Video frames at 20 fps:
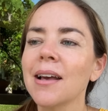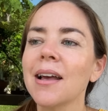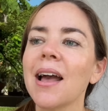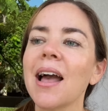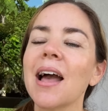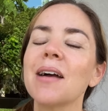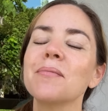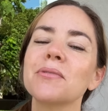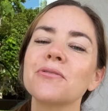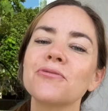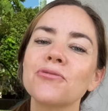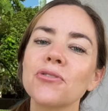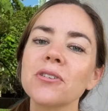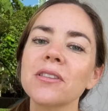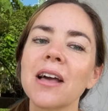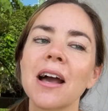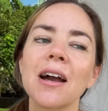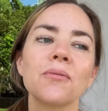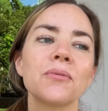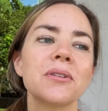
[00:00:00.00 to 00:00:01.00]
And before
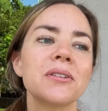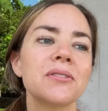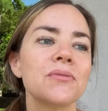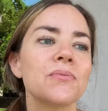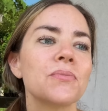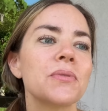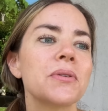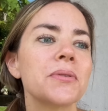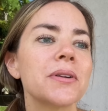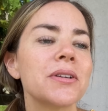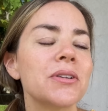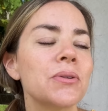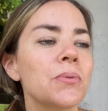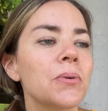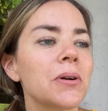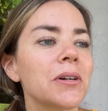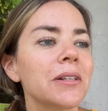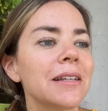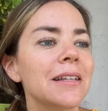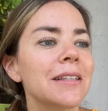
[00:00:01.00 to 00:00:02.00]
that, when we were in New
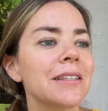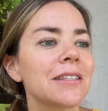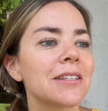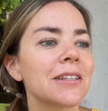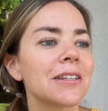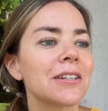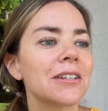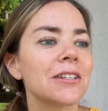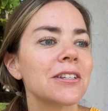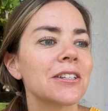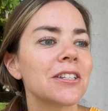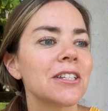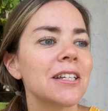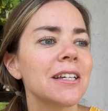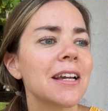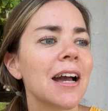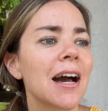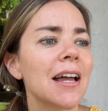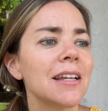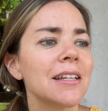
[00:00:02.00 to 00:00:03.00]
Orleans, she
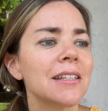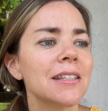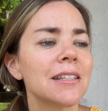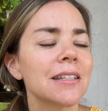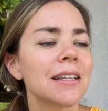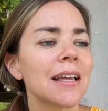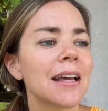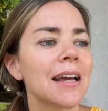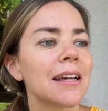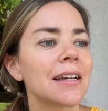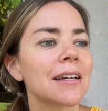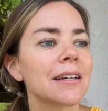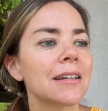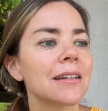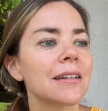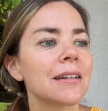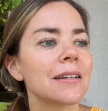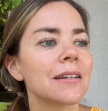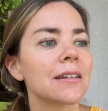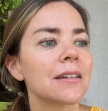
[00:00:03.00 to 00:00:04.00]
got into like
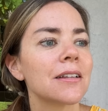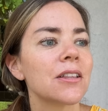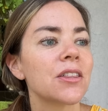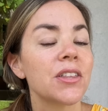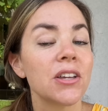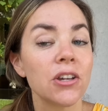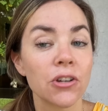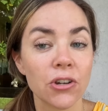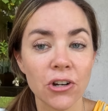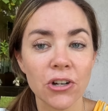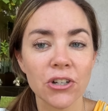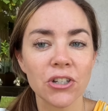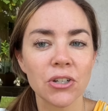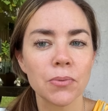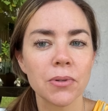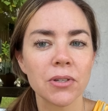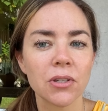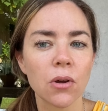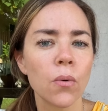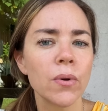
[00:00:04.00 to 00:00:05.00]
theater. She
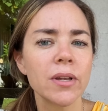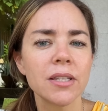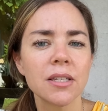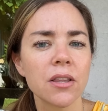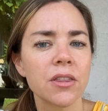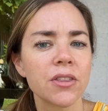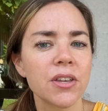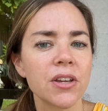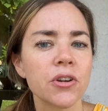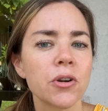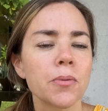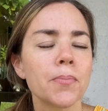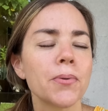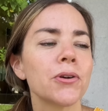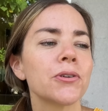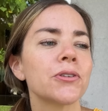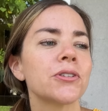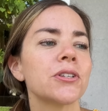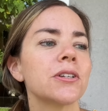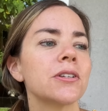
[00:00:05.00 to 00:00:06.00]
was always a theater
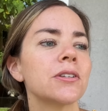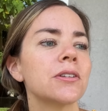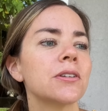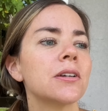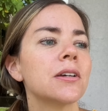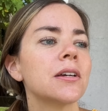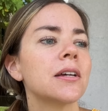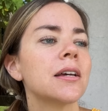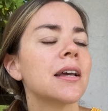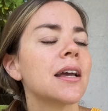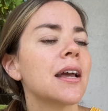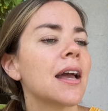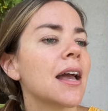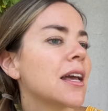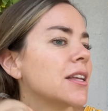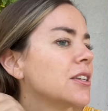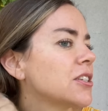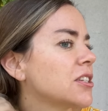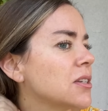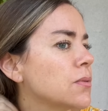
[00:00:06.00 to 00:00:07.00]
person,
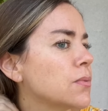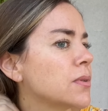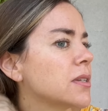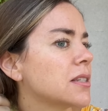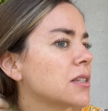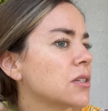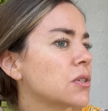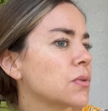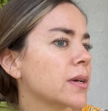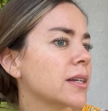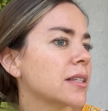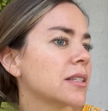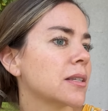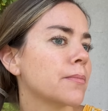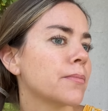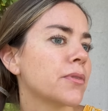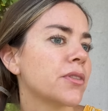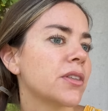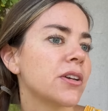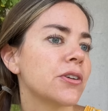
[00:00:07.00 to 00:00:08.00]
and she was doing
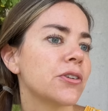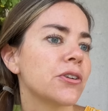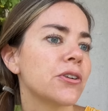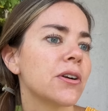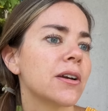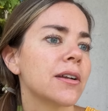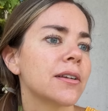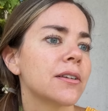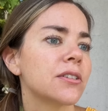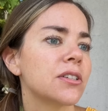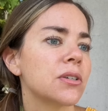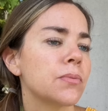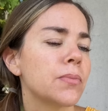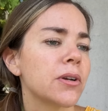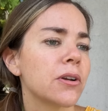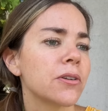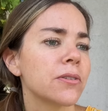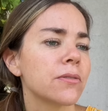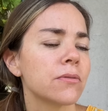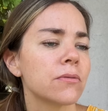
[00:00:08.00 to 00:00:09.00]
some theater, and she went
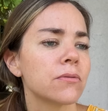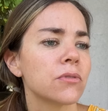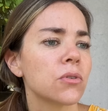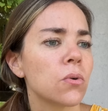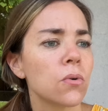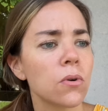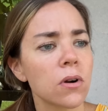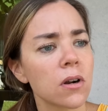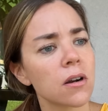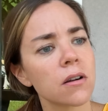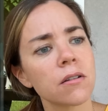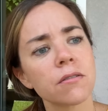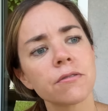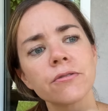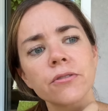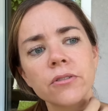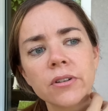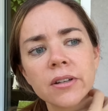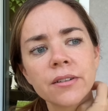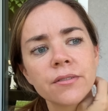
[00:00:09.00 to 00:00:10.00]
on tour
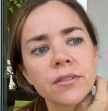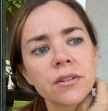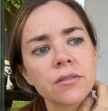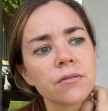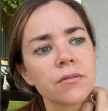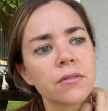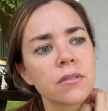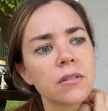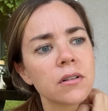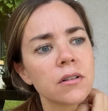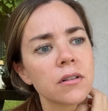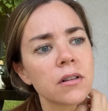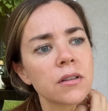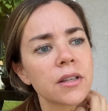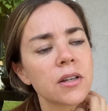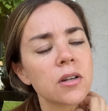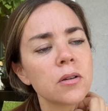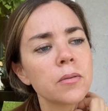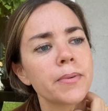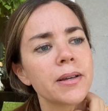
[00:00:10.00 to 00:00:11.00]
for even a
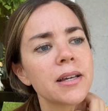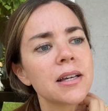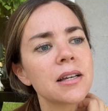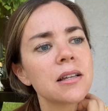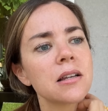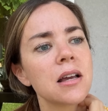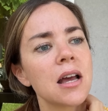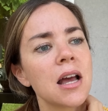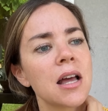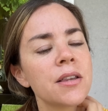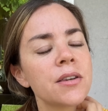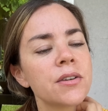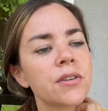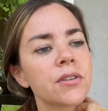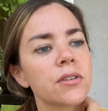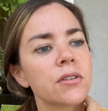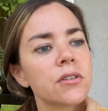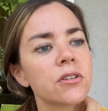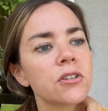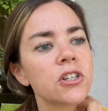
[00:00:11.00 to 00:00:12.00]
little bit. And
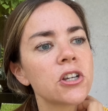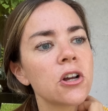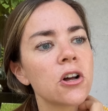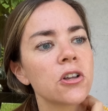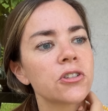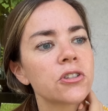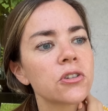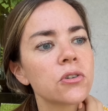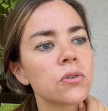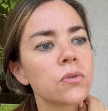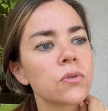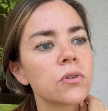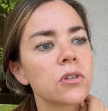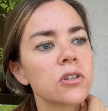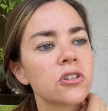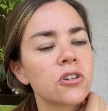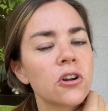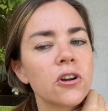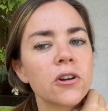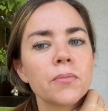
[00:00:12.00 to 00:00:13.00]
she also
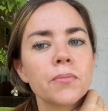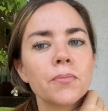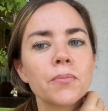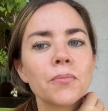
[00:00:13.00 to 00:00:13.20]
started